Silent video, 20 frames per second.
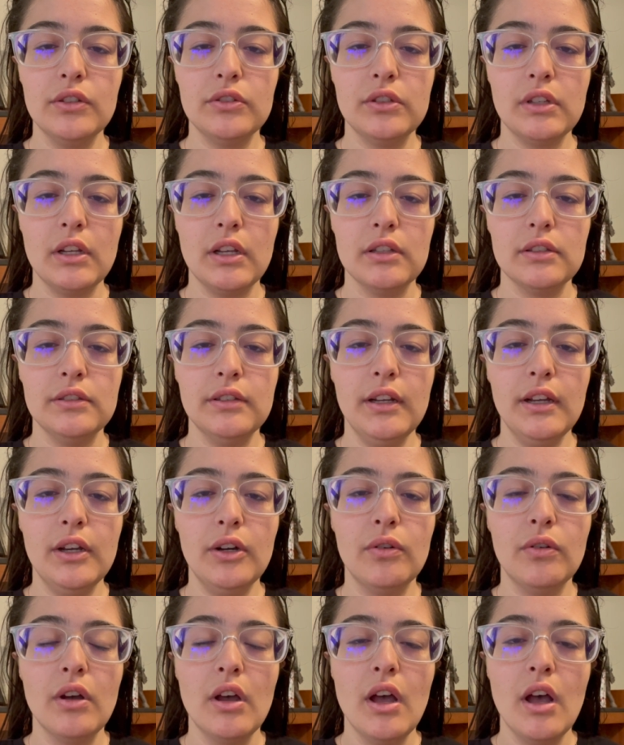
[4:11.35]
So yes,
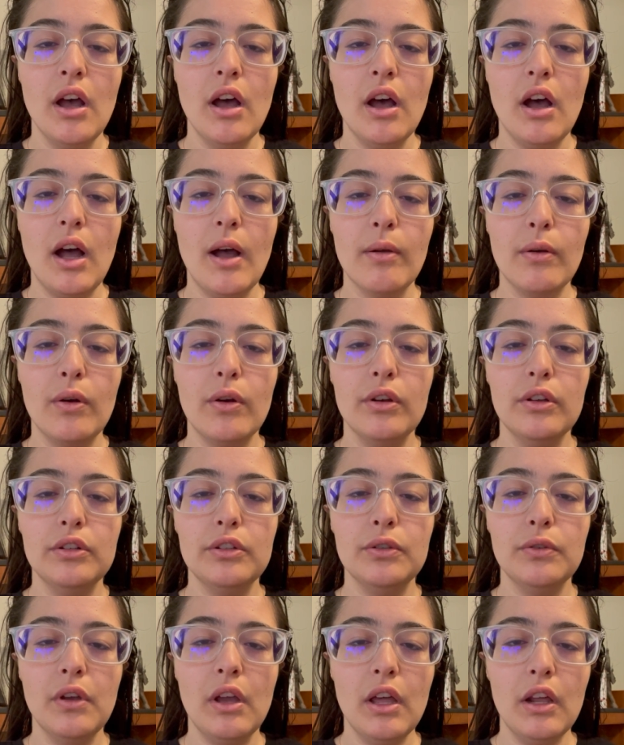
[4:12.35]
now I'm going
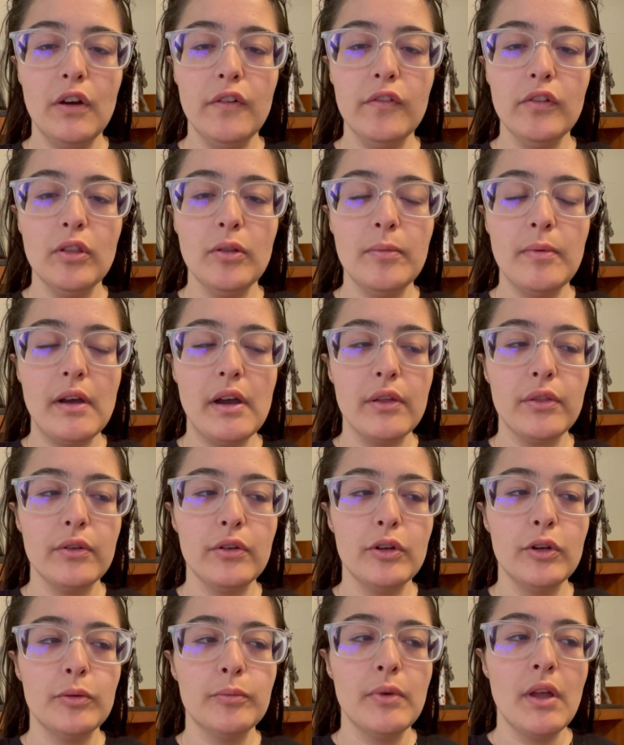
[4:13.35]
to head over to the
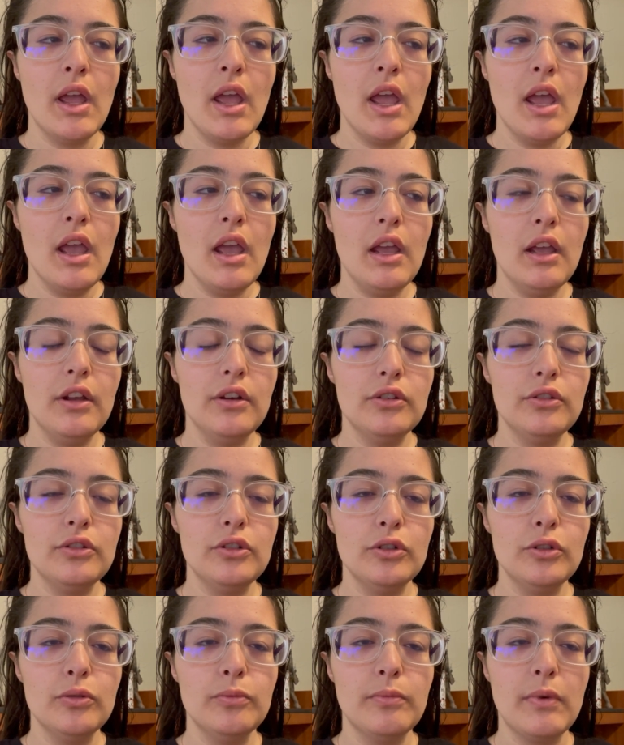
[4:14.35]
bathroom and
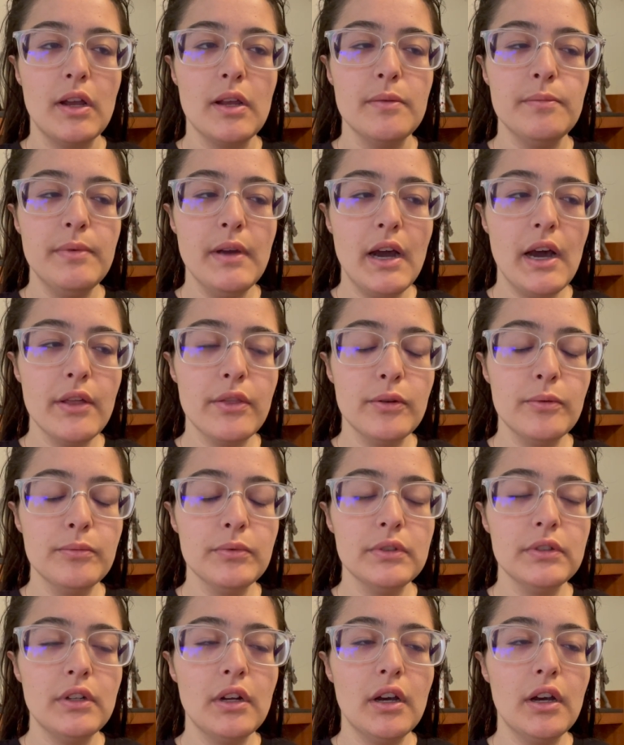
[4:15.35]
do my bathroom
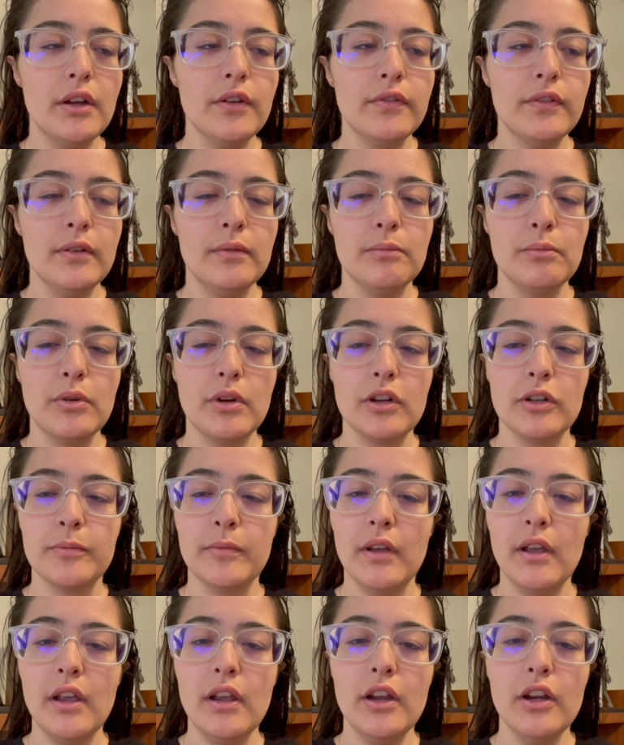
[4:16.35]
stuff and brush
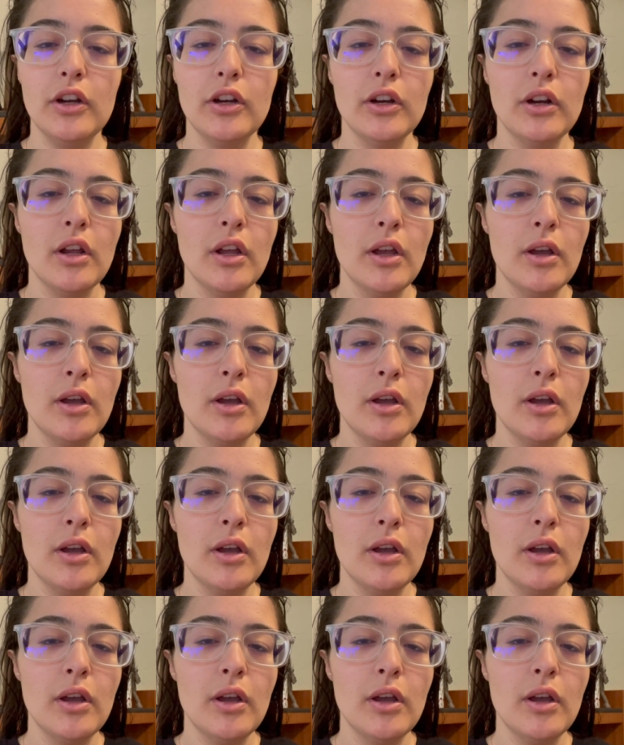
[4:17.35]
my hair,